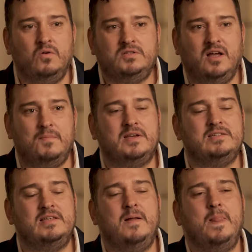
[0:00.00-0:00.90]
Don't sell,
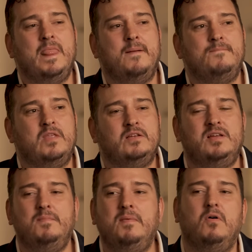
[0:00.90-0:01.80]
because
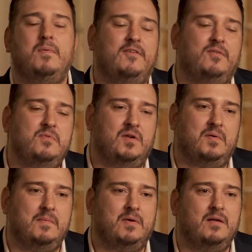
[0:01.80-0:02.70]
some people will buy from you
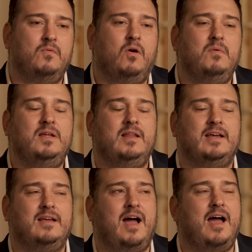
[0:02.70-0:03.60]
anyway. But normally,
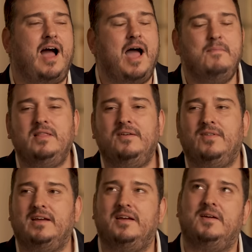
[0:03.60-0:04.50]
like, I believe,
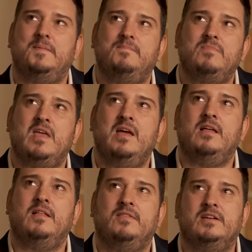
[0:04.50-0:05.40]
like,
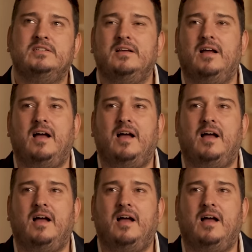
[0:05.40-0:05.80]
there's